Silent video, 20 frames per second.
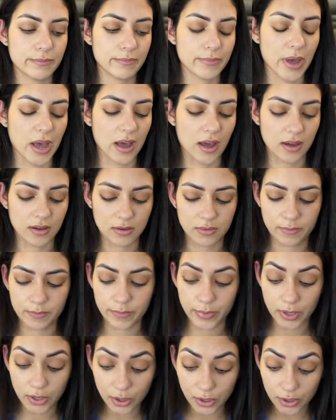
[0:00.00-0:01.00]
bag
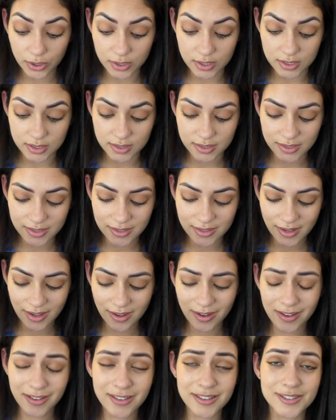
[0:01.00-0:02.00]
because
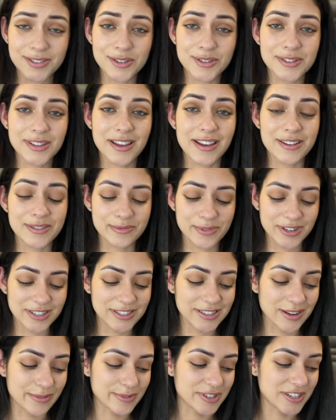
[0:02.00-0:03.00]
I get so scared I'm gonna
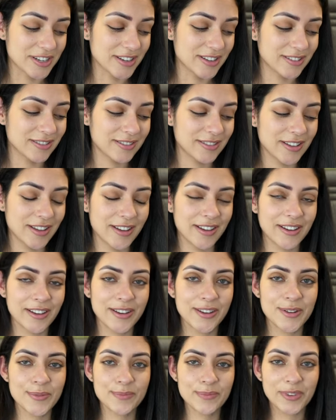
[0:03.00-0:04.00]
damage it.
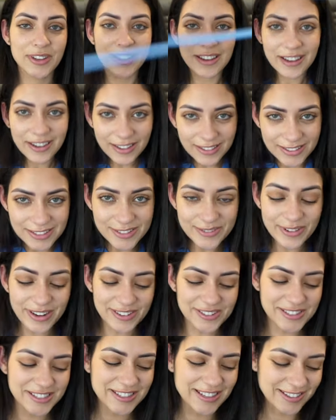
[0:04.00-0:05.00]
Yeah, there's my
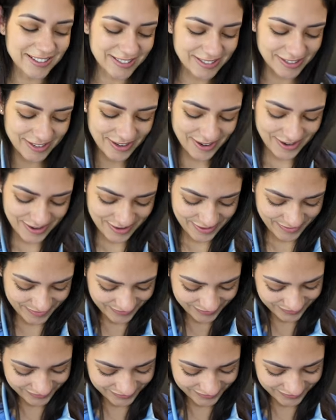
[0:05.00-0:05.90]
little stethoscope.